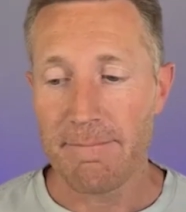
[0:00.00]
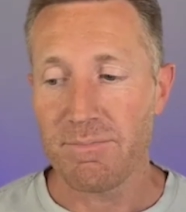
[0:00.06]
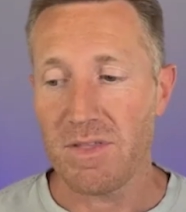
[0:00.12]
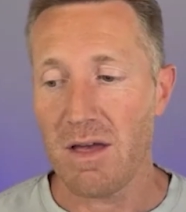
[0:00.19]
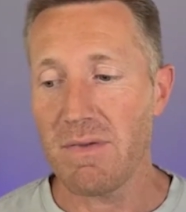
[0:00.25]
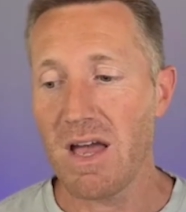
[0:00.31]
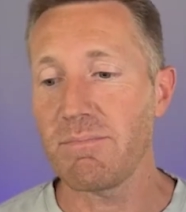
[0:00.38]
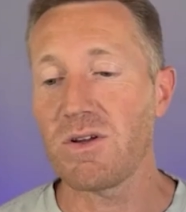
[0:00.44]

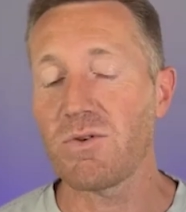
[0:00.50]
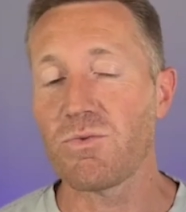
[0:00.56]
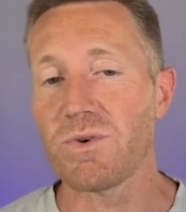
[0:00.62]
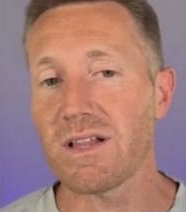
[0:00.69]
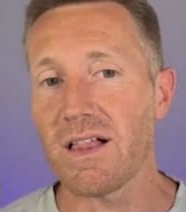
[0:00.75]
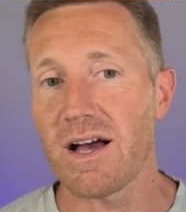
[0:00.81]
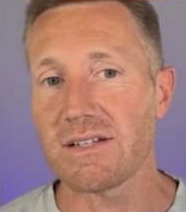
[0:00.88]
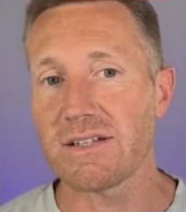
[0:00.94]
it made me
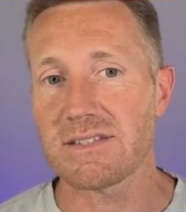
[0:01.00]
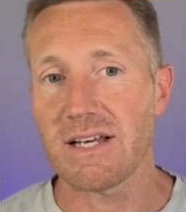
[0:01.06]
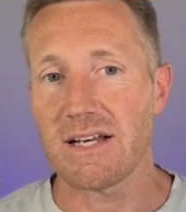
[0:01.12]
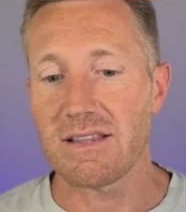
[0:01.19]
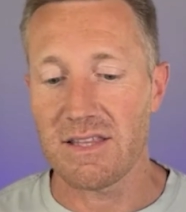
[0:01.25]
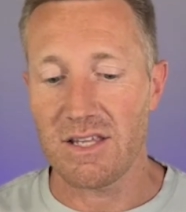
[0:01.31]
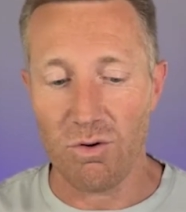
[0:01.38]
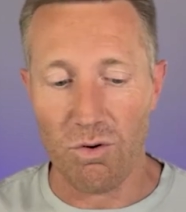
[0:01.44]
realize that
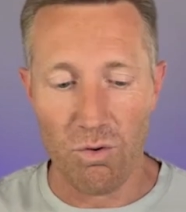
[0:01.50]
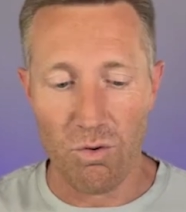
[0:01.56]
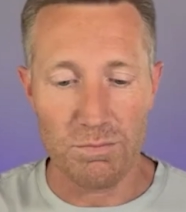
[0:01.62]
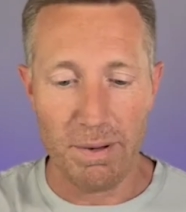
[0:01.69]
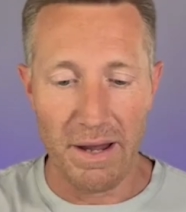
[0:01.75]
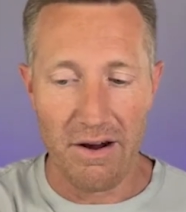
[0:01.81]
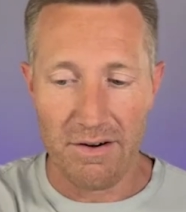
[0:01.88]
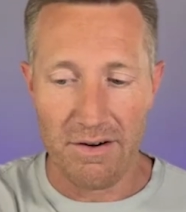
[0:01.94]
the old
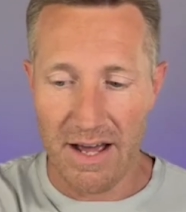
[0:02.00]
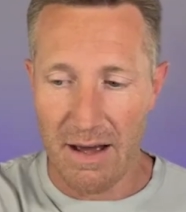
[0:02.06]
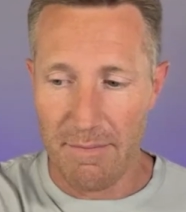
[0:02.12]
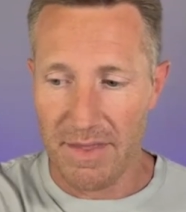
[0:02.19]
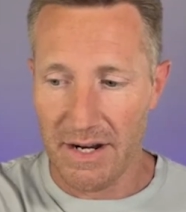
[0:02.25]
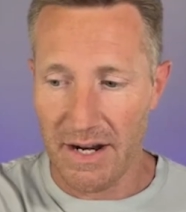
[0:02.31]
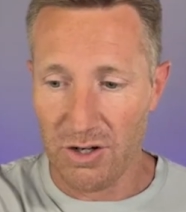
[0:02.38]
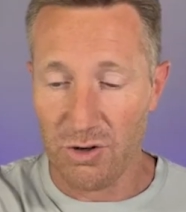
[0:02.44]
paradigm
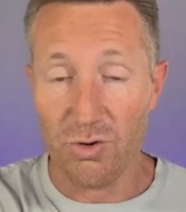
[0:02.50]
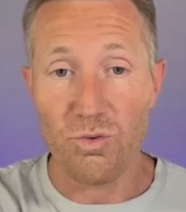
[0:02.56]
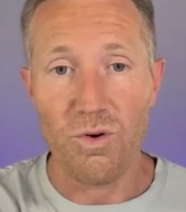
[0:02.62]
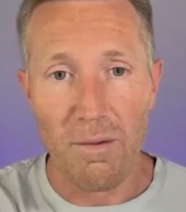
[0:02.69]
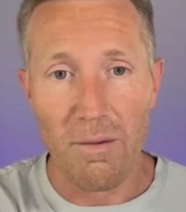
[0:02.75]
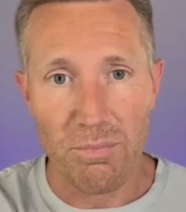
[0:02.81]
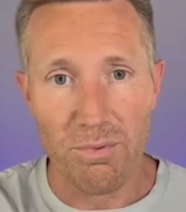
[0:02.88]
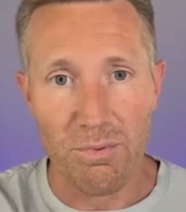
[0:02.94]
that I grew
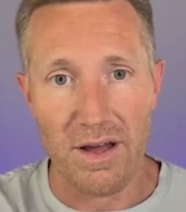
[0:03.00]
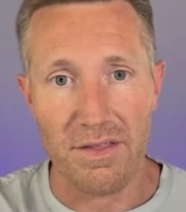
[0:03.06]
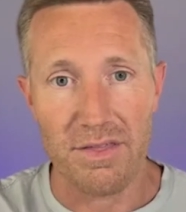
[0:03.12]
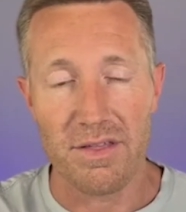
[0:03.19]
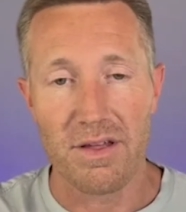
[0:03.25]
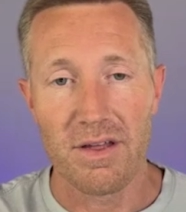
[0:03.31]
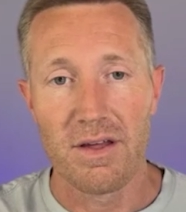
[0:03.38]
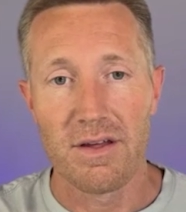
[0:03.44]
up with,
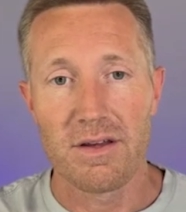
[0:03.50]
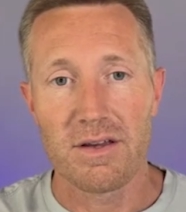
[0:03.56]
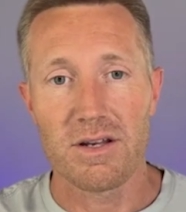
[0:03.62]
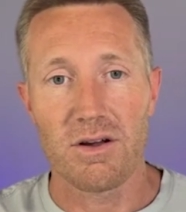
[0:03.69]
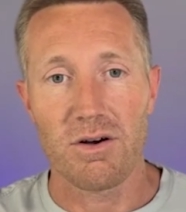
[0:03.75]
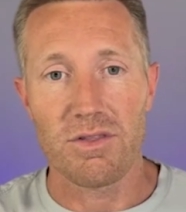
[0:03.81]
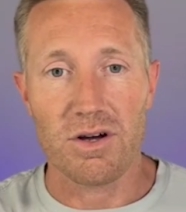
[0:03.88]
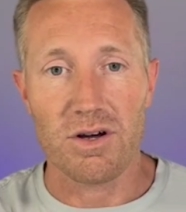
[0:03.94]
you
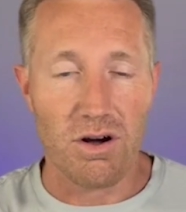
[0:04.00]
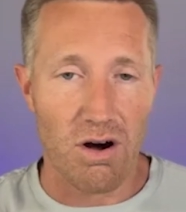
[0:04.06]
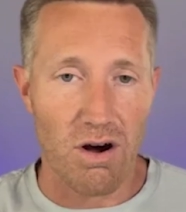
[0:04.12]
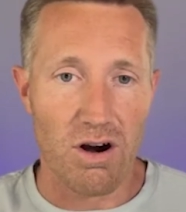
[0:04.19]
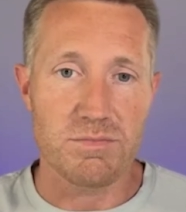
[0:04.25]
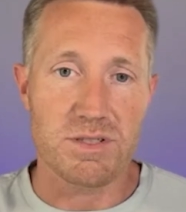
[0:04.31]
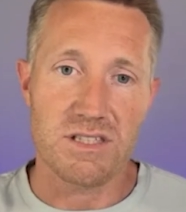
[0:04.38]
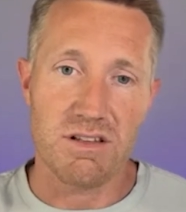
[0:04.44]
know, the
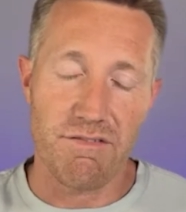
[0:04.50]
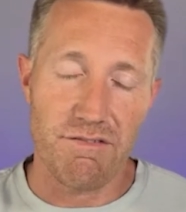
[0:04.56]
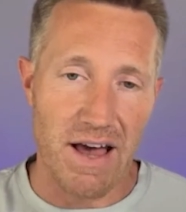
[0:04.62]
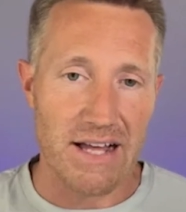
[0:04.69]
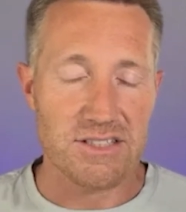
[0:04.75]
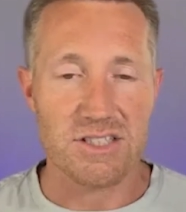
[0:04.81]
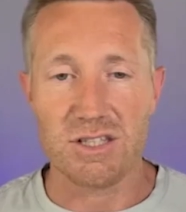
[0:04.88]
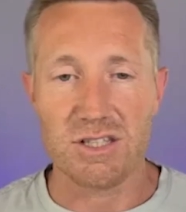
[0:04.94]
carbs and the
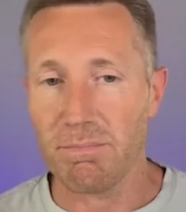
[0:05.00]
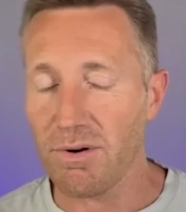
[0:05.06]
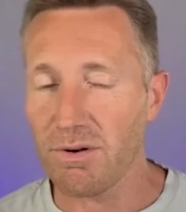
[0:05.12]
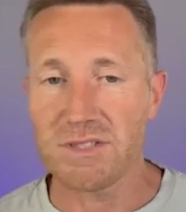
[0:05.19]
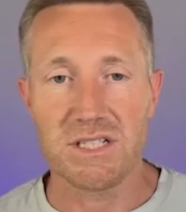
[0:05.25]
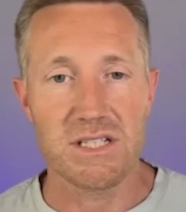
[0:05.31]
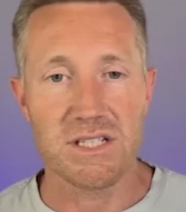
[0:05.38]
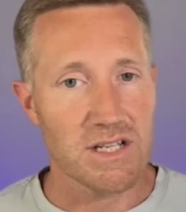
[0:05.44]
fats and the
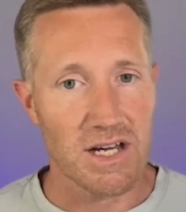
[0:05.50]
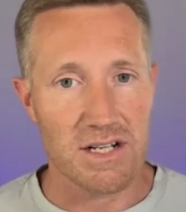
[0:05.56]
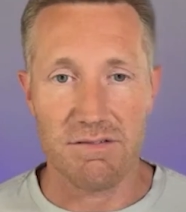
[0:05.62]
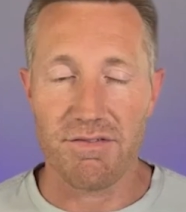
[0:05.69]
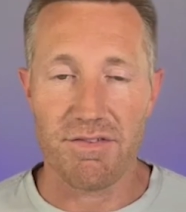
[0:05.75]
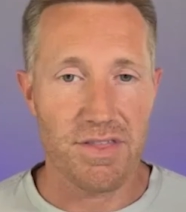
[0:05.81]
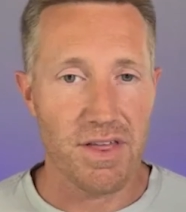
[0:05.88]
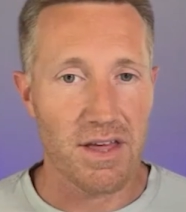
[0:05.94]
protein kind of
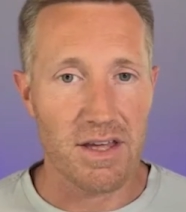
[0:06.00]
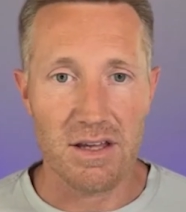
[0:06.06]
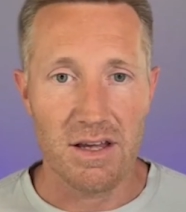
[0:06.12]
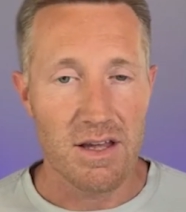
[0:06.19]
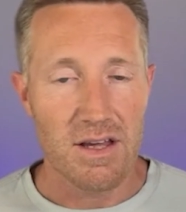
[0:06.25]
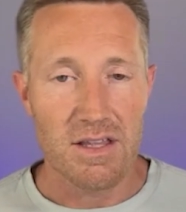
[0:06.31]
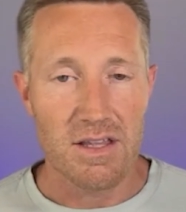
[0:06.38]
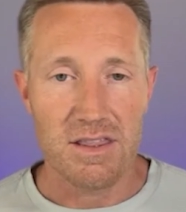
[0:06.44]
thing,
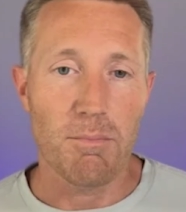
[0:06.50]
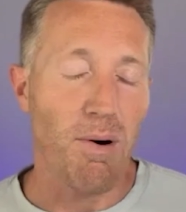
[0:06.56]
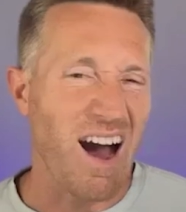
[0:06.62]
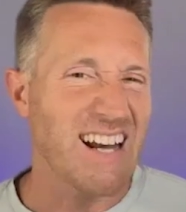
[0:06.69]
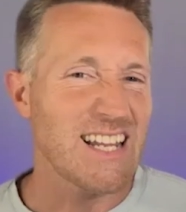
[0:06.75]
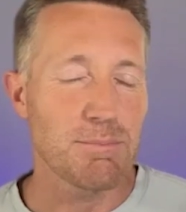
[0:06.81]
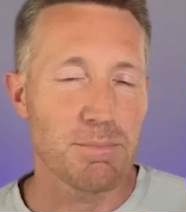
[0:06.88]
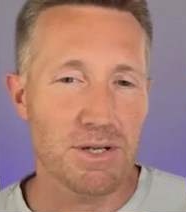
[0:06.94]
the
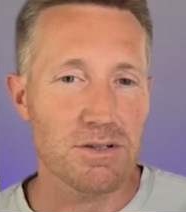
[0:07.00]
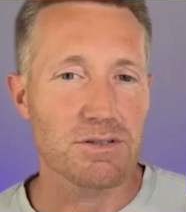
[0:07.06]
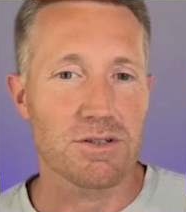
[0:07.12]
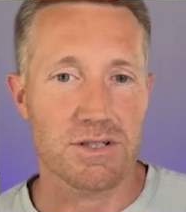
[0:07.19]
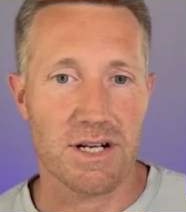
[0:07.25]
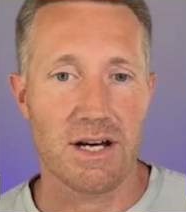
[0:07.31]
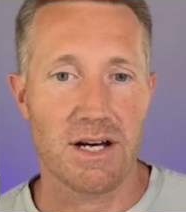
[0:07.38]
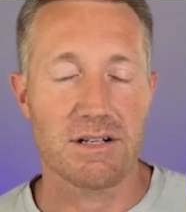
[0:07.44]
bodybuilder
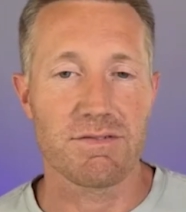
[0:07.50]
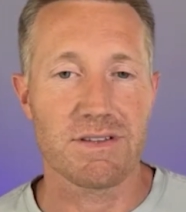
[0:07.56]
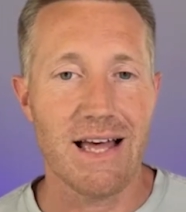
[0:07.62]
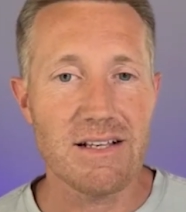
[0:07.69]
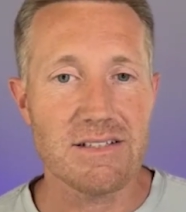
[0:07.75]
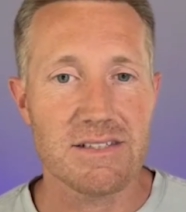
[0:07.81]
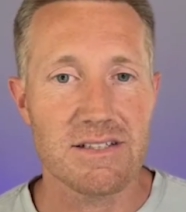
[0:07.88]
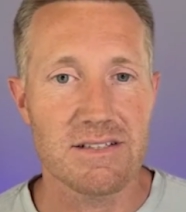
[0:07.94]
kind of
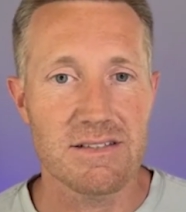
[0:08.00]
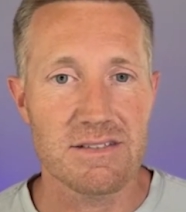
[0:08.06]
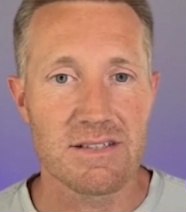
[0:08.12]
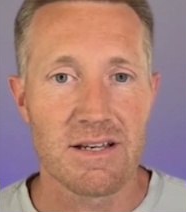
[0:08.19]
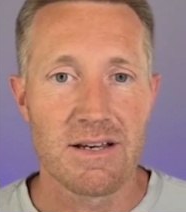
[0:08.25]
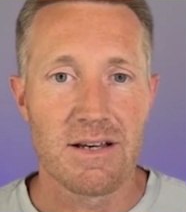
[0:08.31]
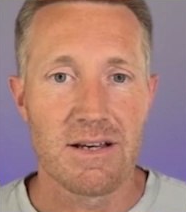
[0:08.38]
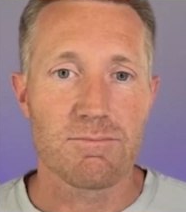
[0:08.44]
lessons,
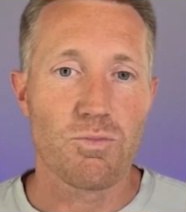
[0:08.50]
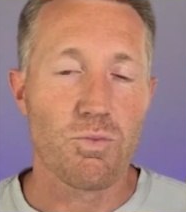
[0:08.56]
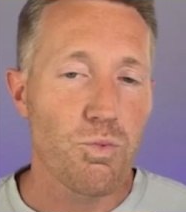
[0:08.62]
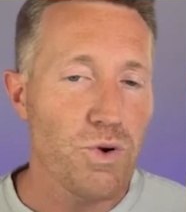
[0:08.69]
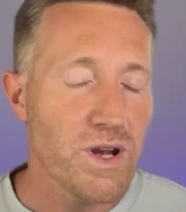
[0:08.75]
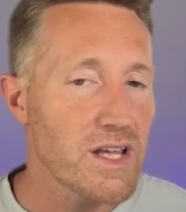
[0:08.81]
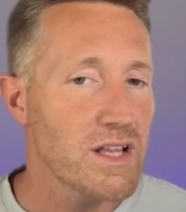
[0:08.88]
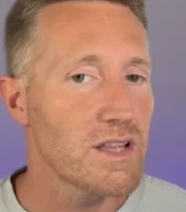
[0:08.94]

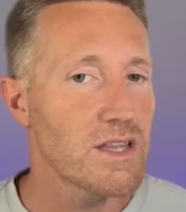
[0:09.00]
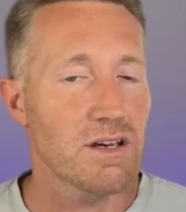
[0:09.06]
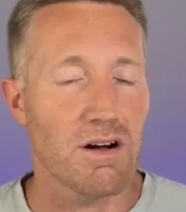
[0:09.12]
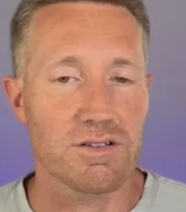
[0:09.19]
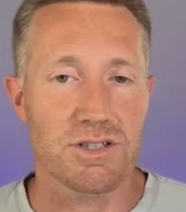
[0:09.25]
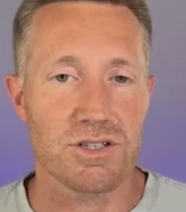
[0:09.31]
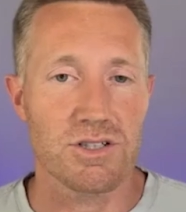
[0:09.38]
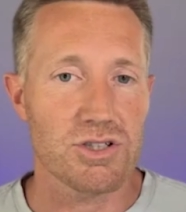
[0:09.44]
really are
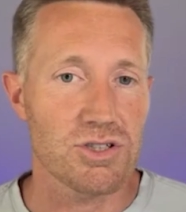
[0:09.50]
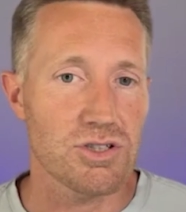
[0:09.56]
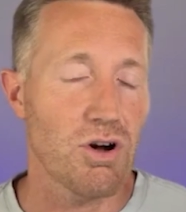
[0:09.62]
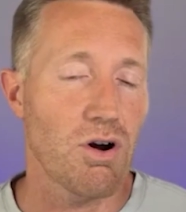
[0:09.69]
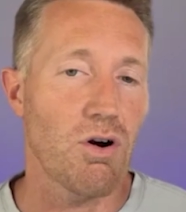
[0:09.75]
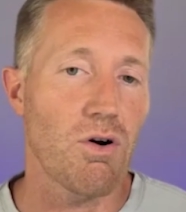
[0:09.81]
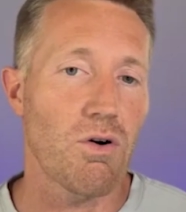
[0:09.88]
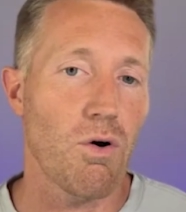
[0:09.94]
just
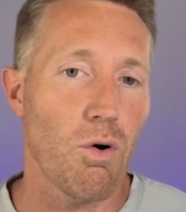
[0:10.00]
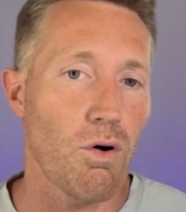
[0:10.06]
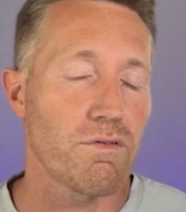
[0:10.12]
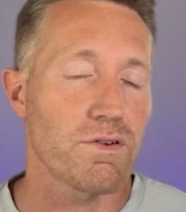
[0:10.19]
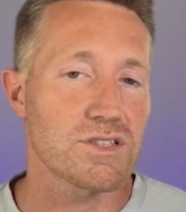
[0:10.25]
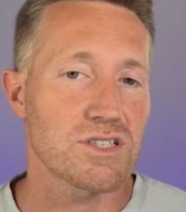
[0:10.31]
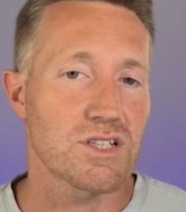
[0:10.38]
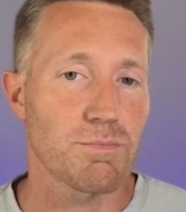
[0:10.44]
so
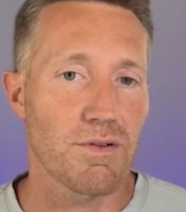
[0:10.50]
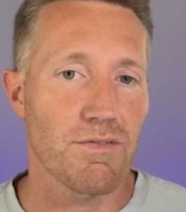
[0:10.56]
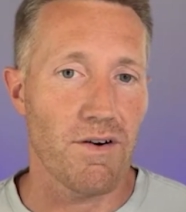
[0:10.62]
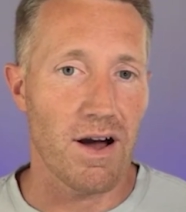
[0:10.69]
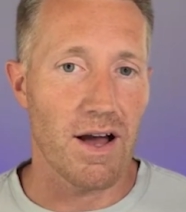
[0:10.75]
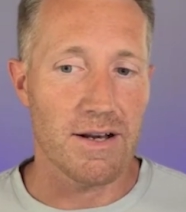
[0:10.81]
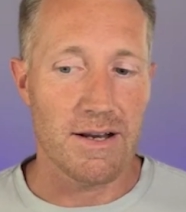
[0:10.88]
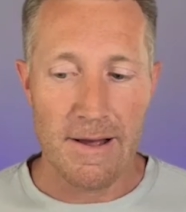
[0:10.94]

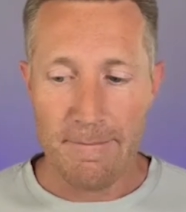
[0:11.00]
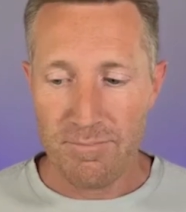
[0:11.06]
oversimplified.